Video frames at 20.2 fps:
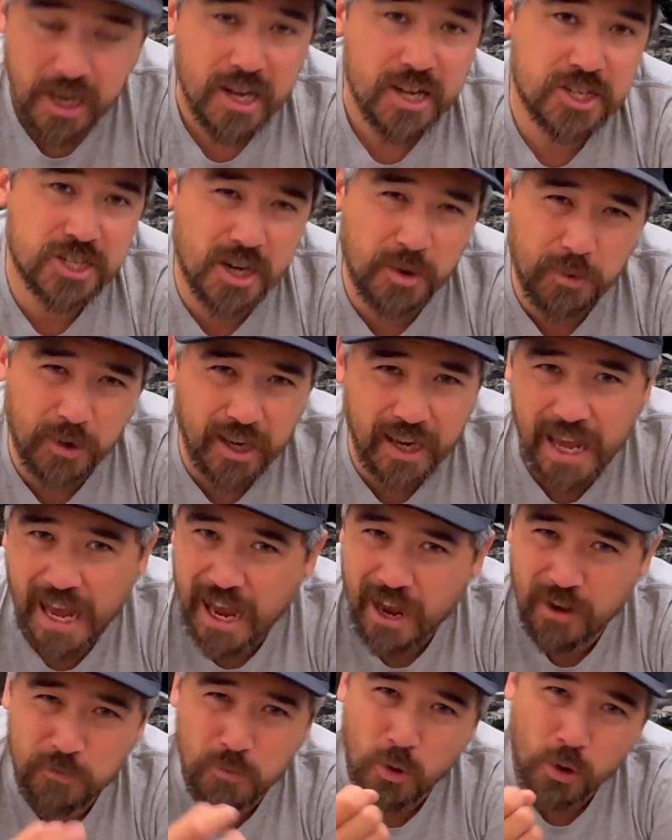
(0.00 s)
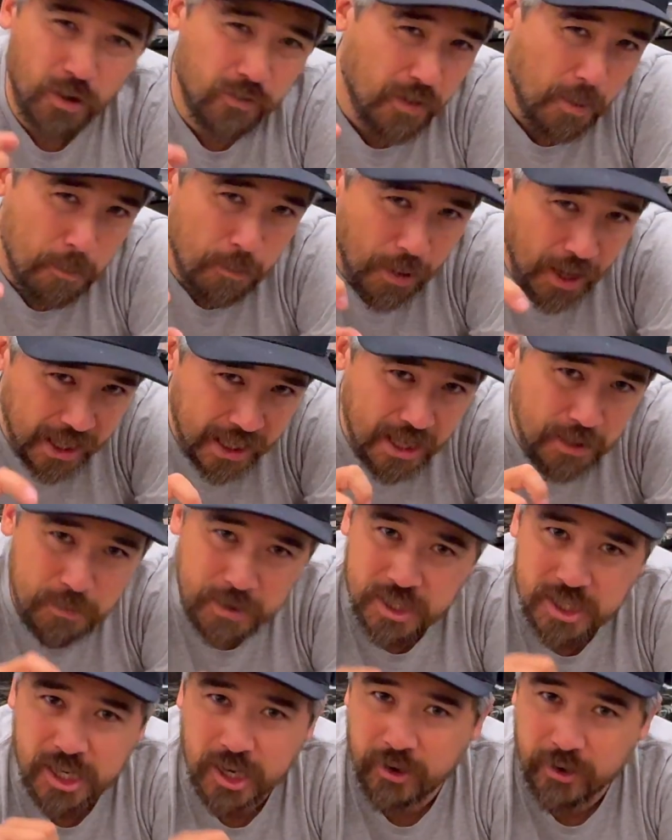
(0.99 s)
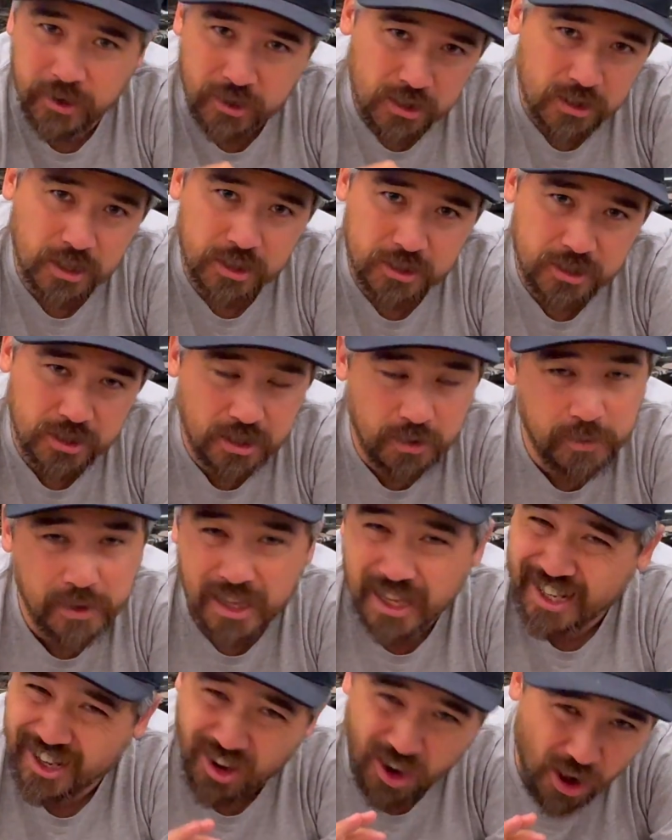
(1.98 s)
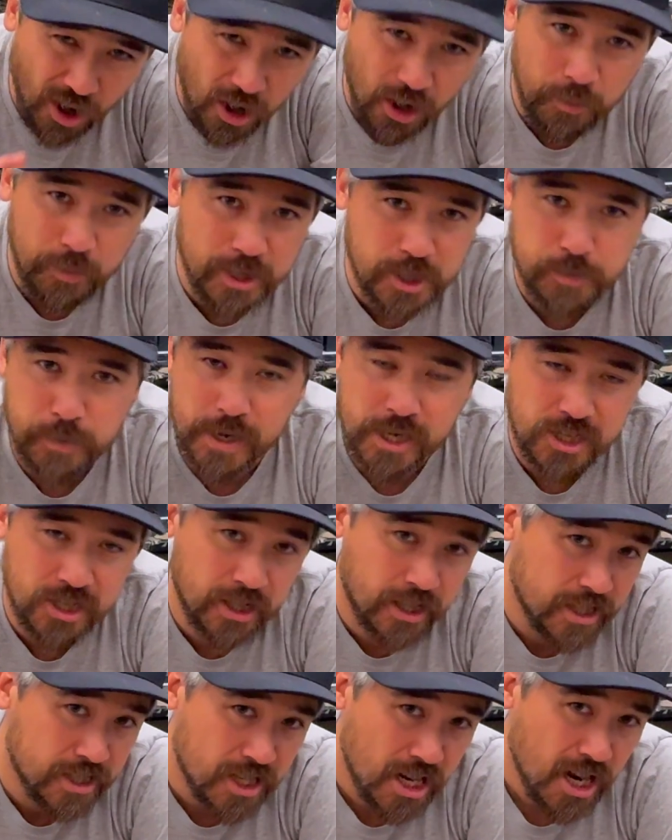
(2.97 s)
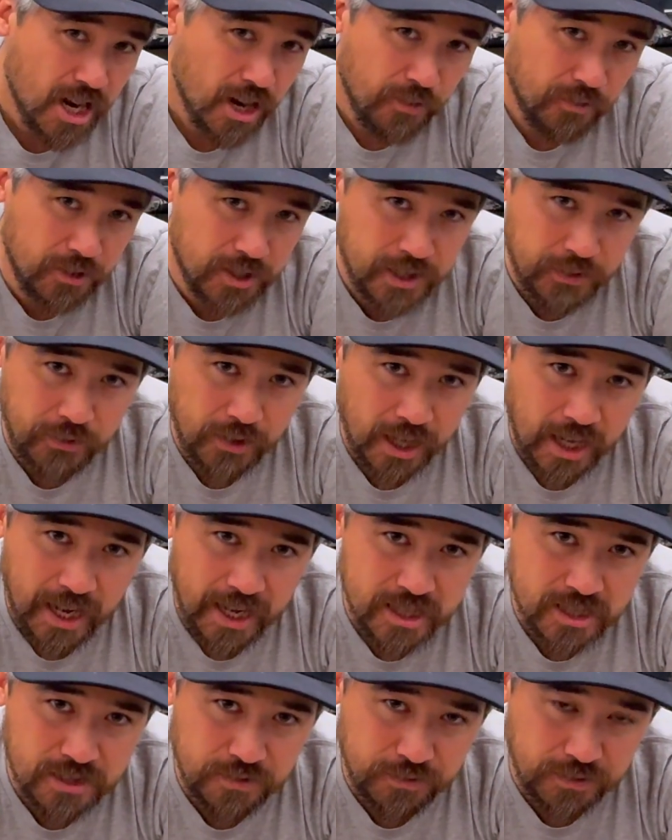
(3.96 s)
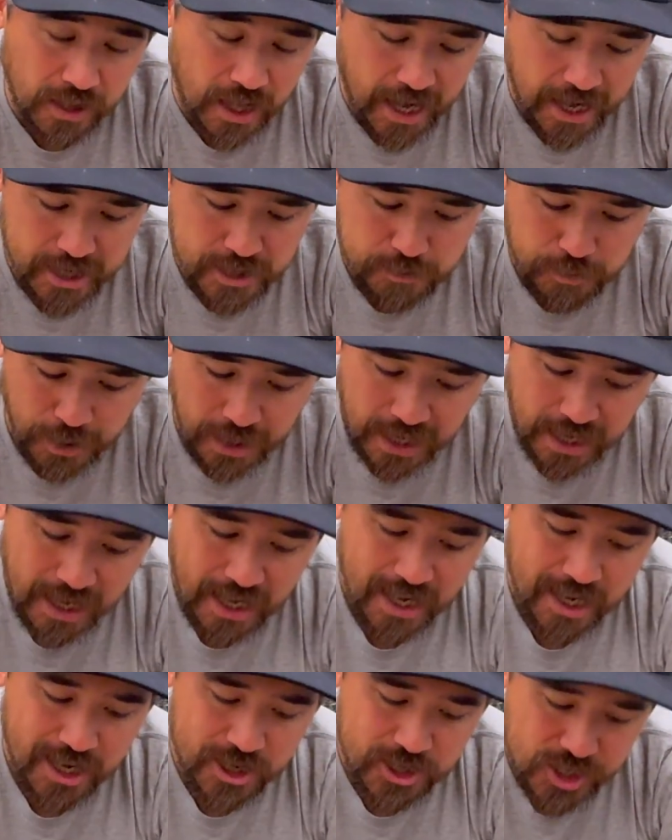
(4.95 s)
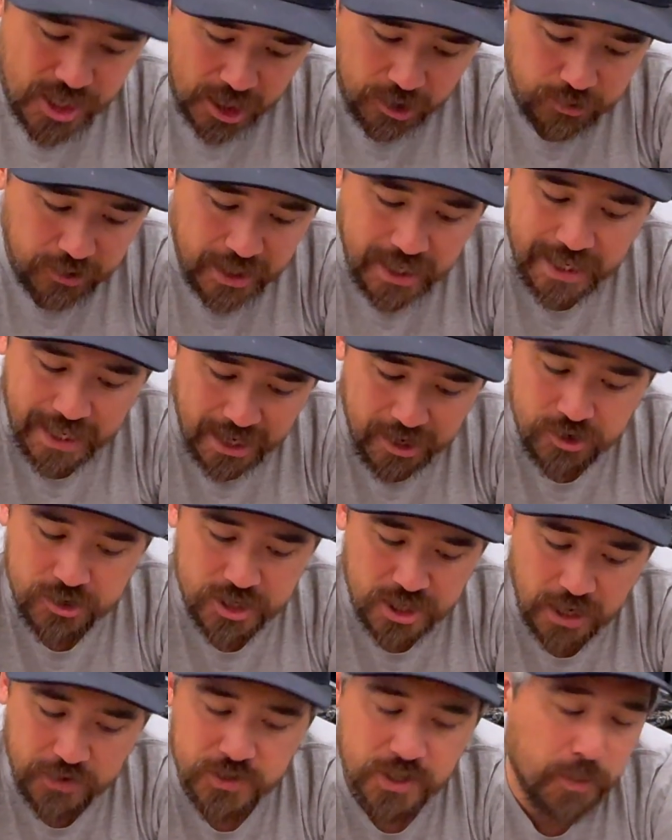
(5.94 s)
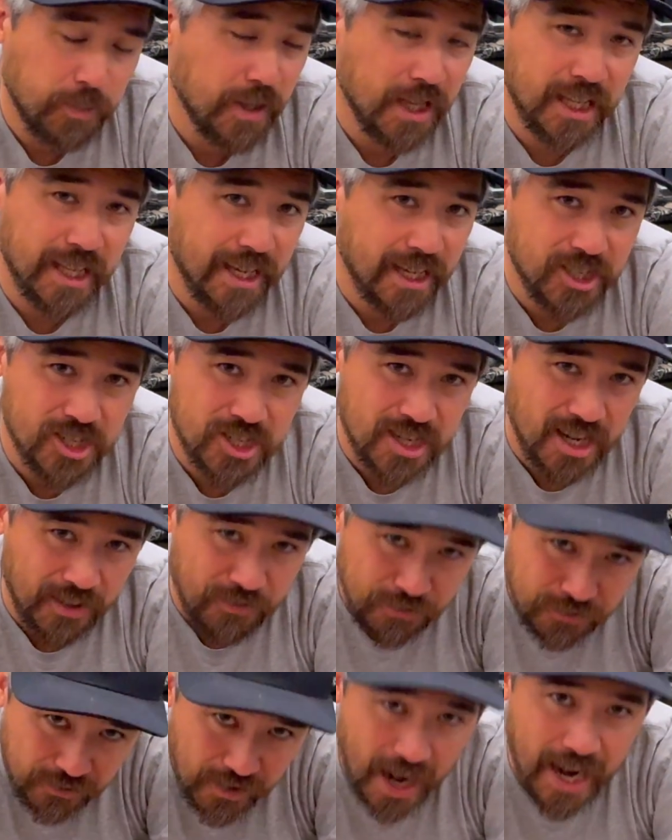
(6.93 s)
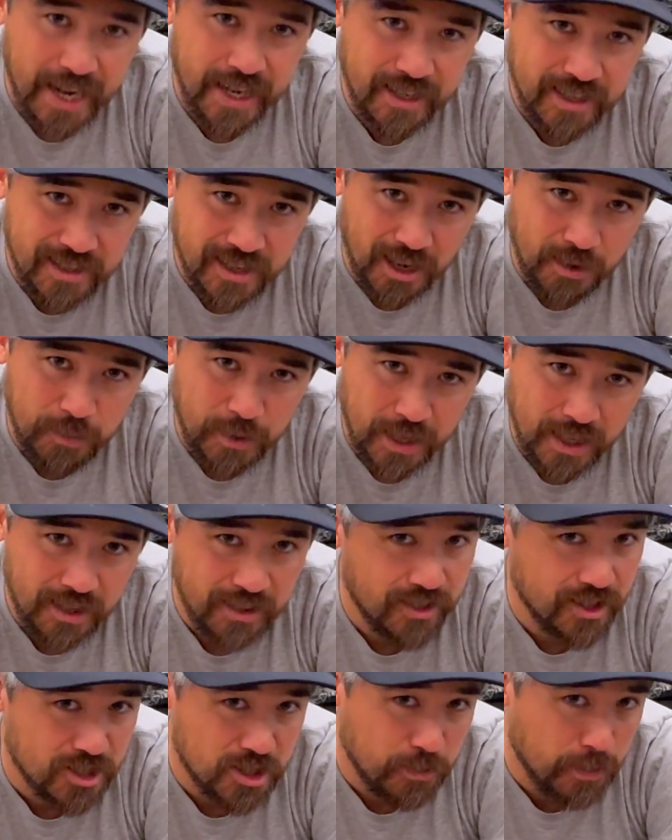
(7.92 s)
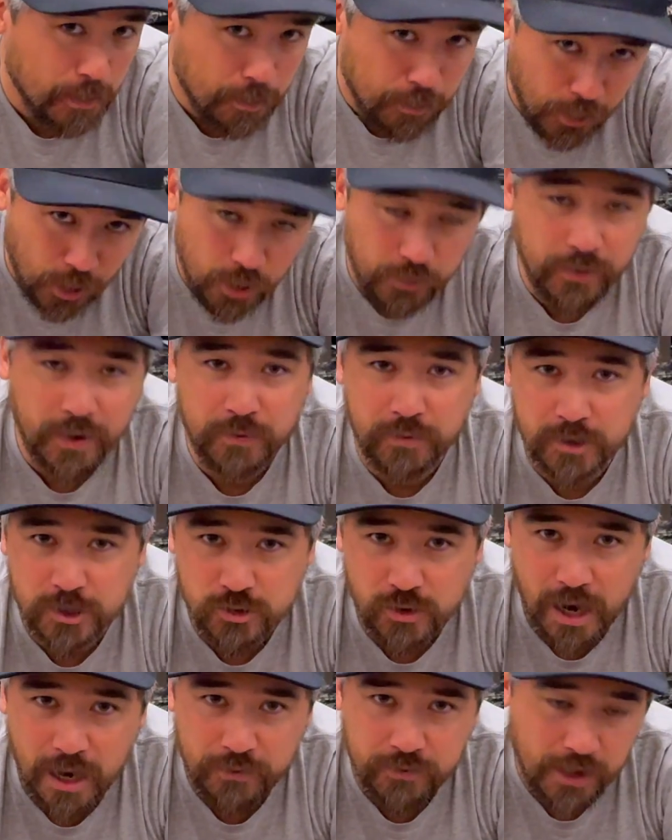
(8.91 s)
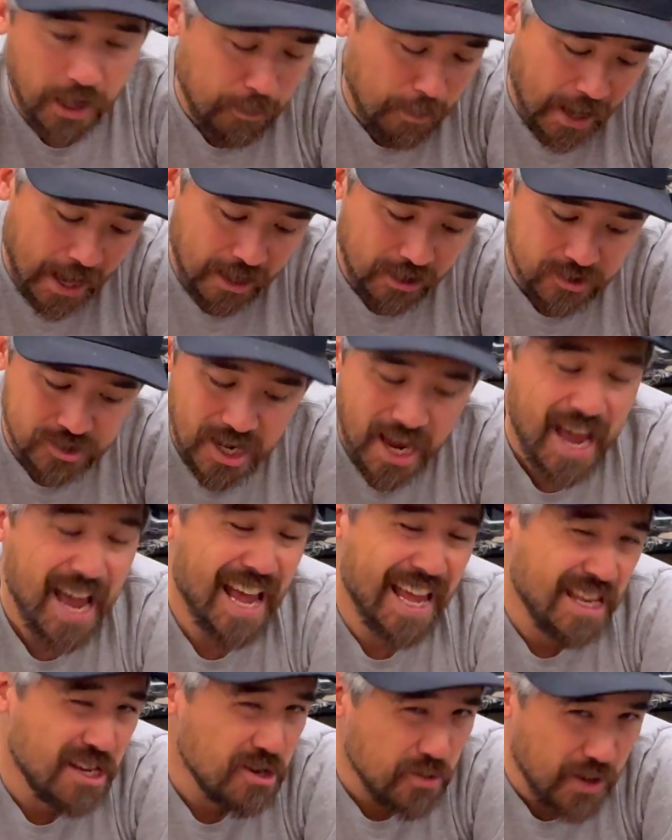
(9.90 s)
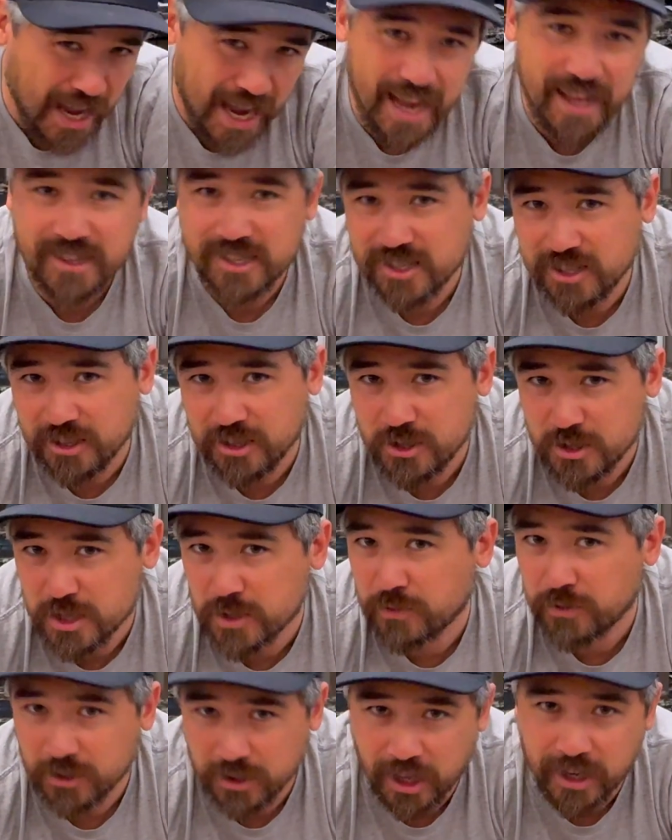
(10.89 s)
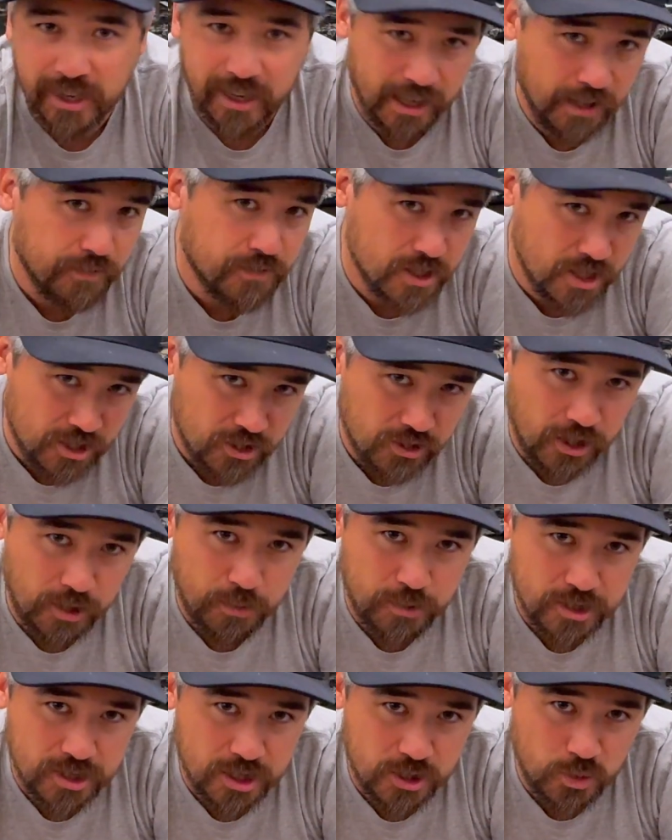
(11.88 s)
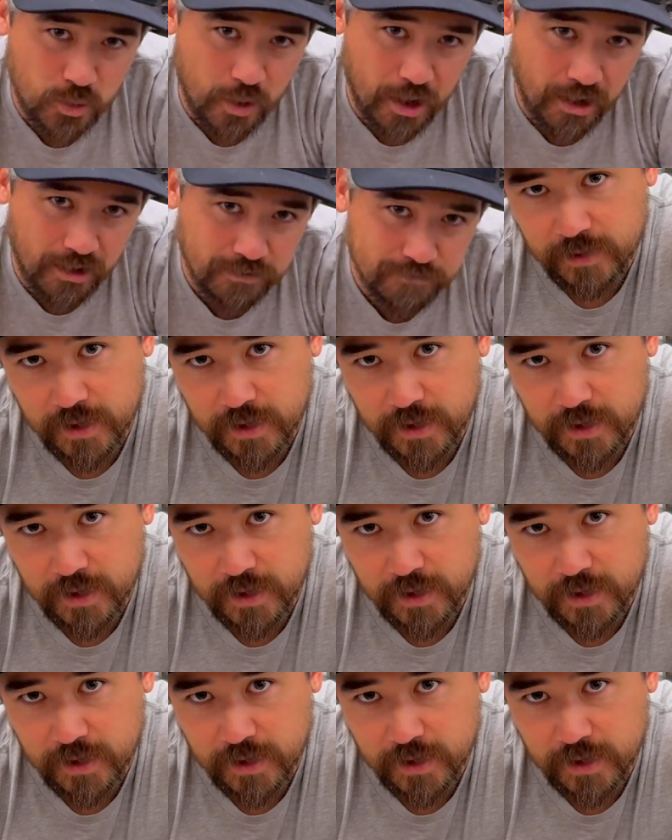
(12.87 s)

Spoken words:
Some are going to have more of a buggy material look to them, and they can all be specialized for different kinds of flies. But generally, get yourself something like just a fine dubbing. This will be perfect for dry fly patterns, and you can still use it for a lot of nymphs and streamers as well.